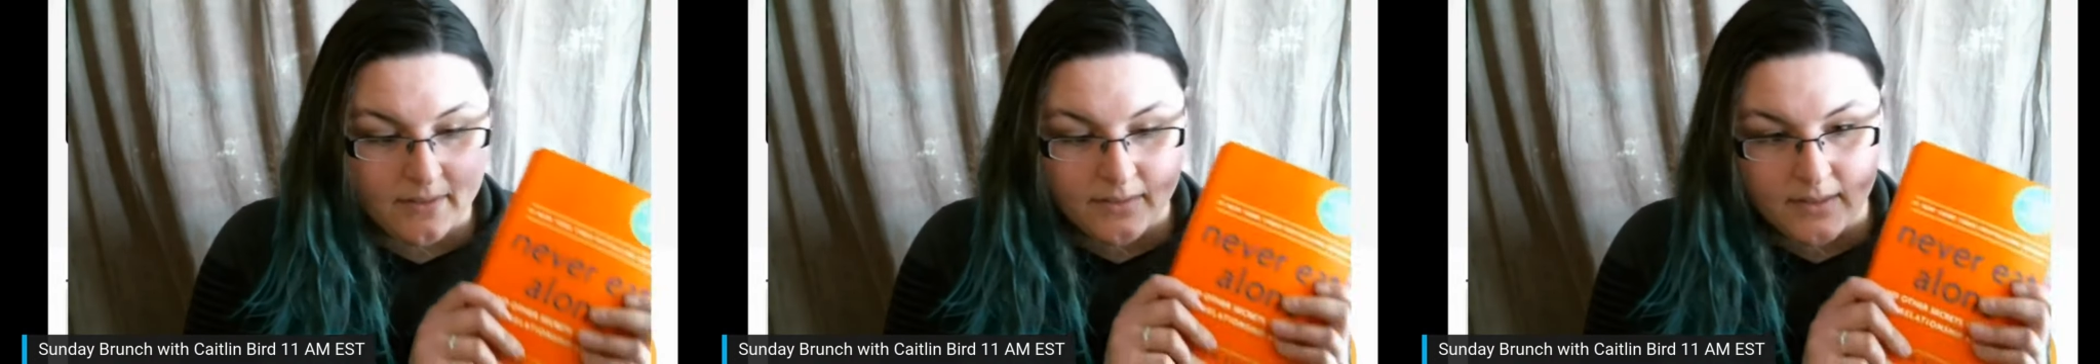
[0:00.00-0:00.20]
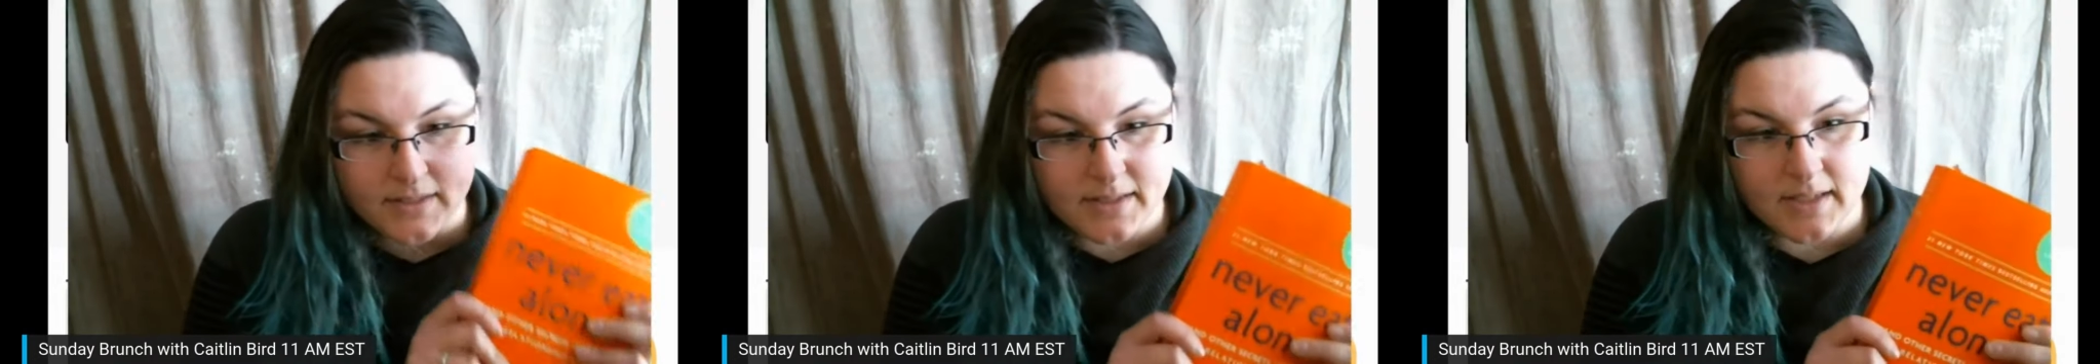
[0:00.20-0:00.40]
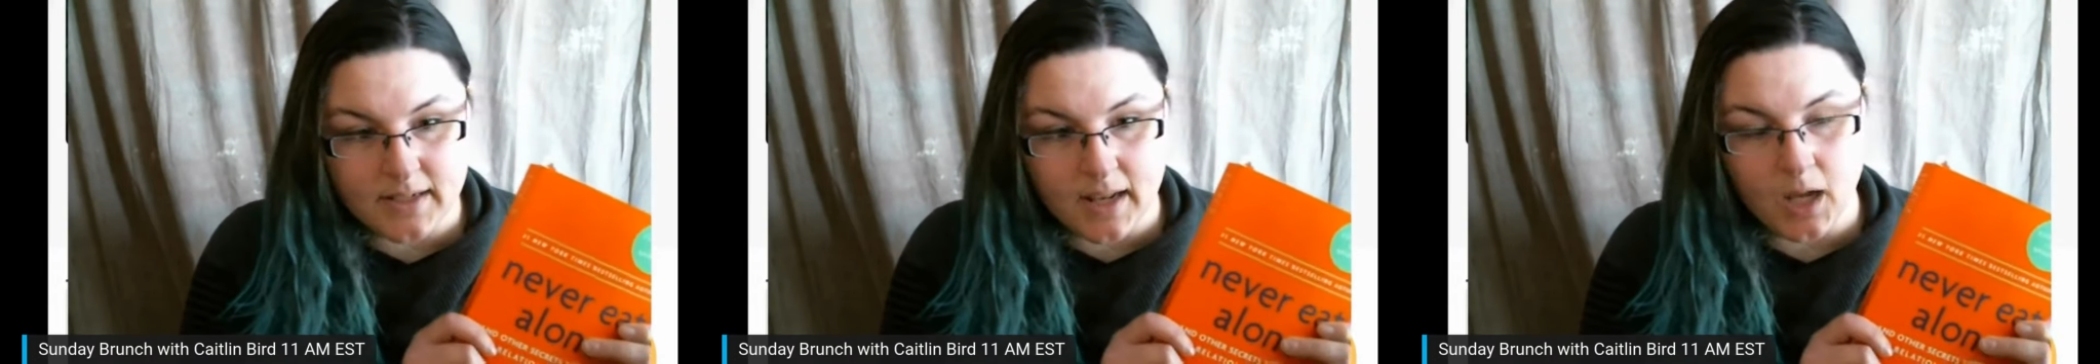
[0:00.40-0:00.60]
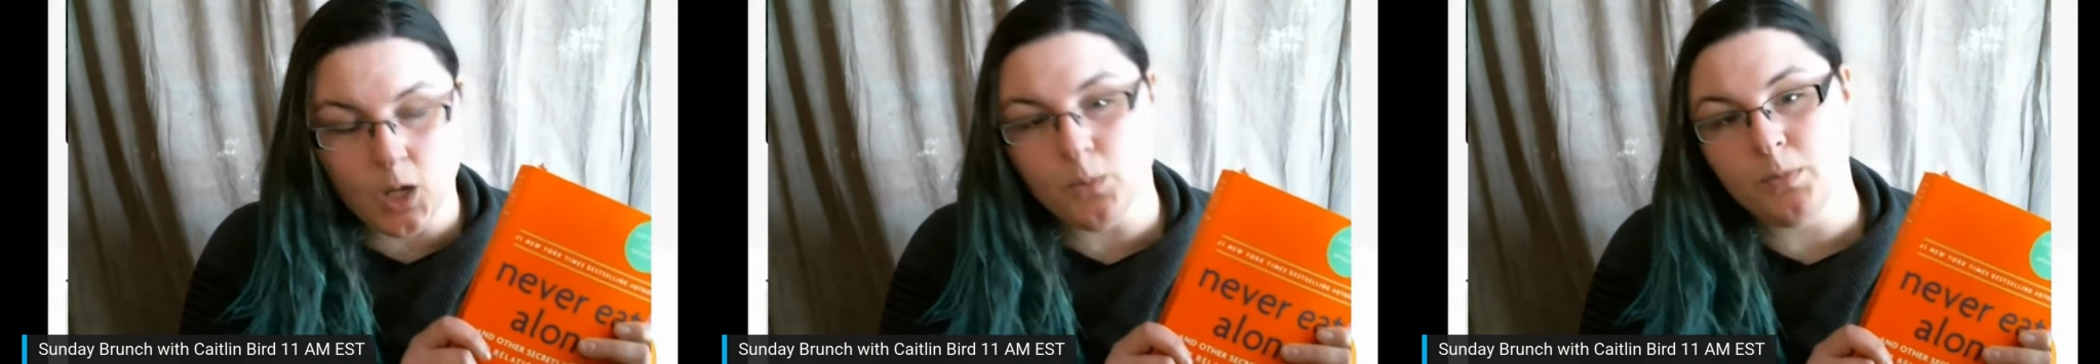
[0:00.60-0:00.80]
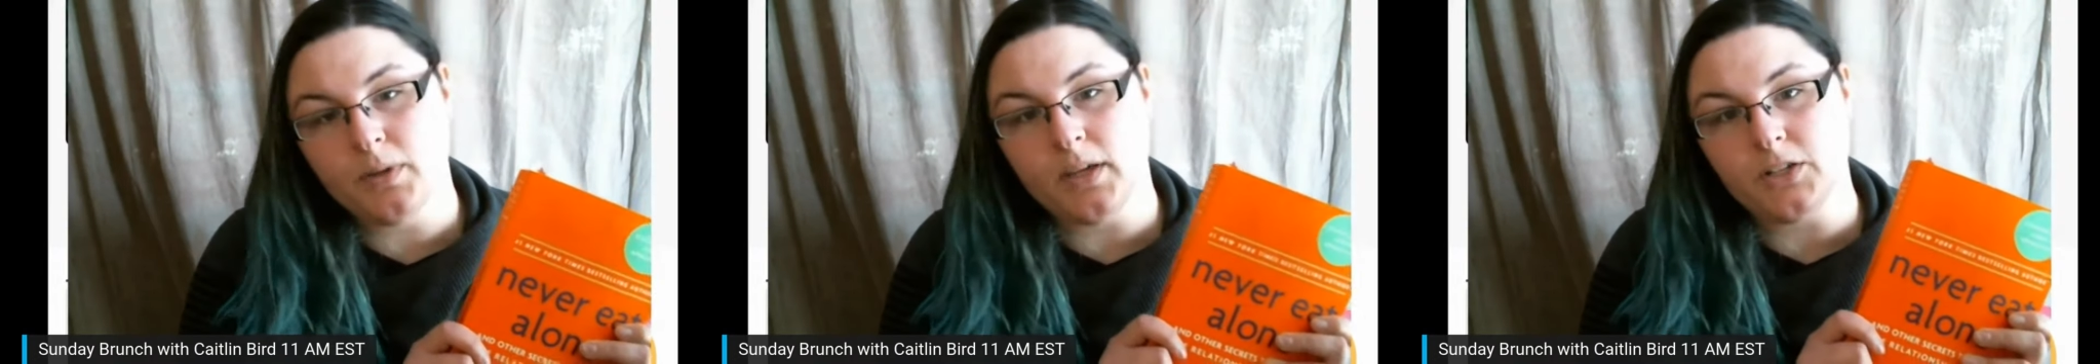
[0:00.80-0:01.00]
this can
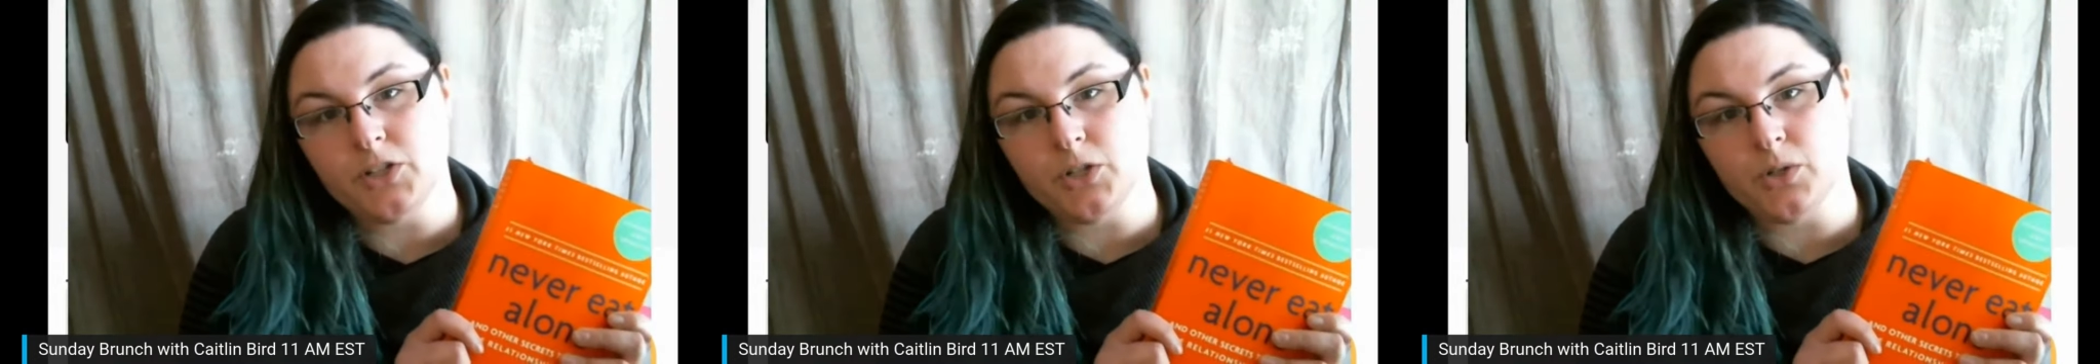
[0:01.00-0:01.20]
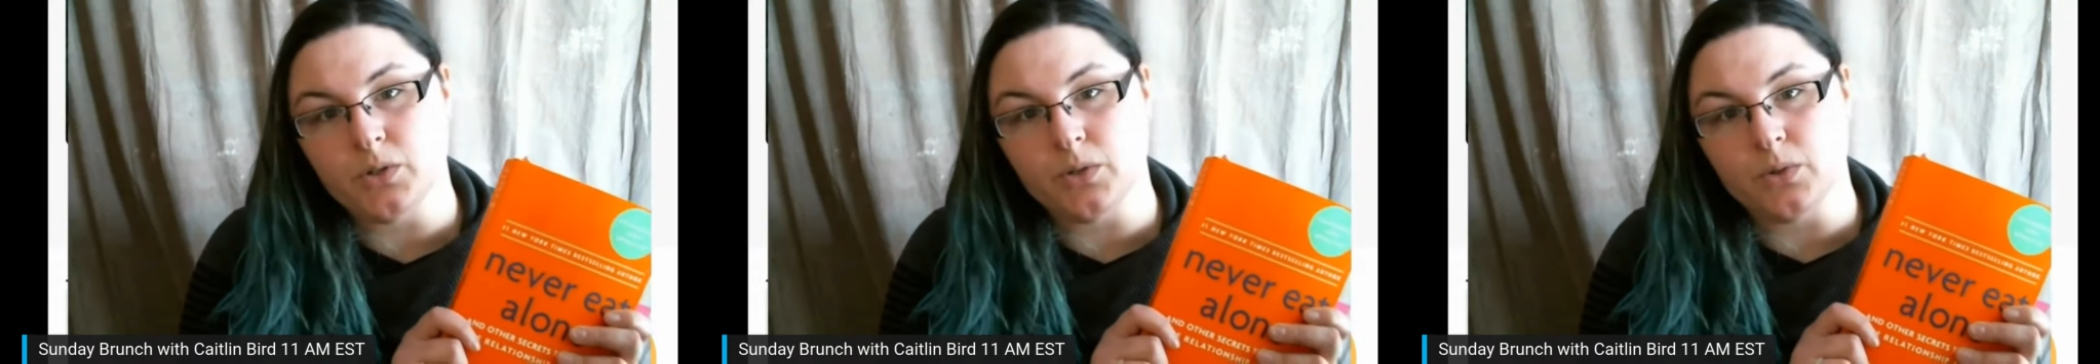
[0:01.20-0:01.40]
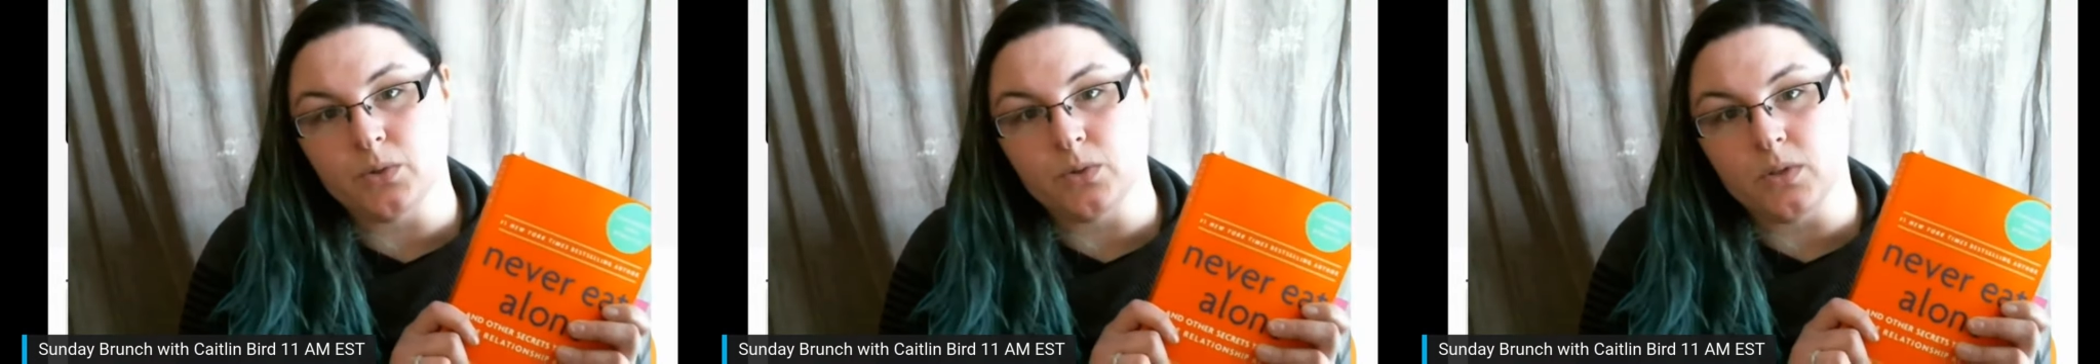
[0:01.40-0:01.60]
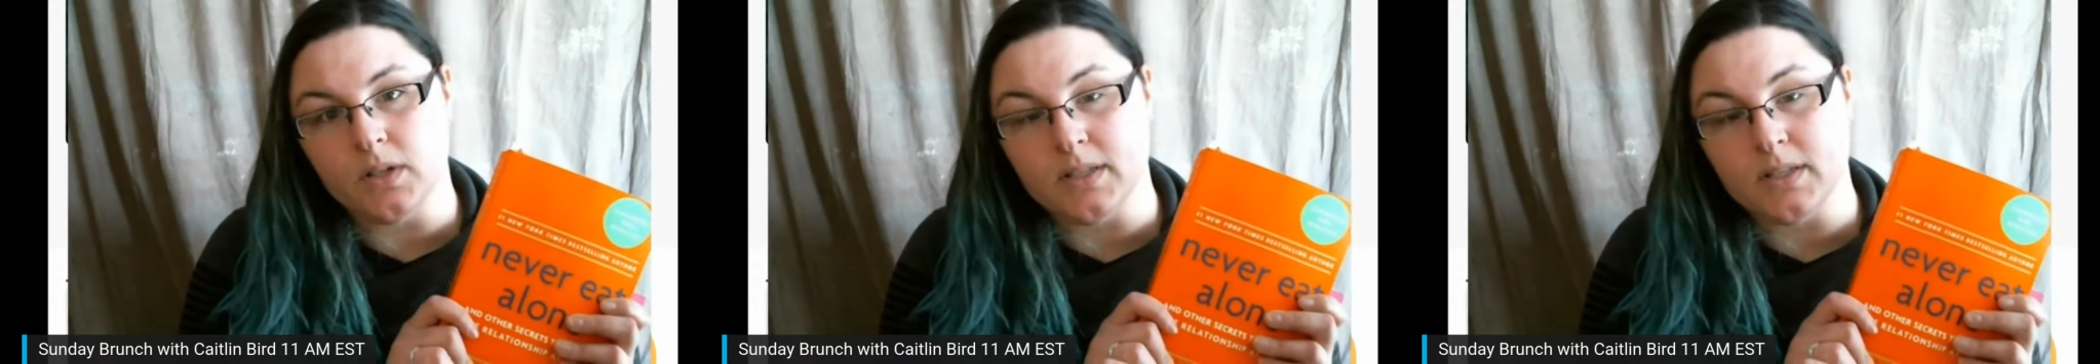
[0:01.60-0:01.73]
help get you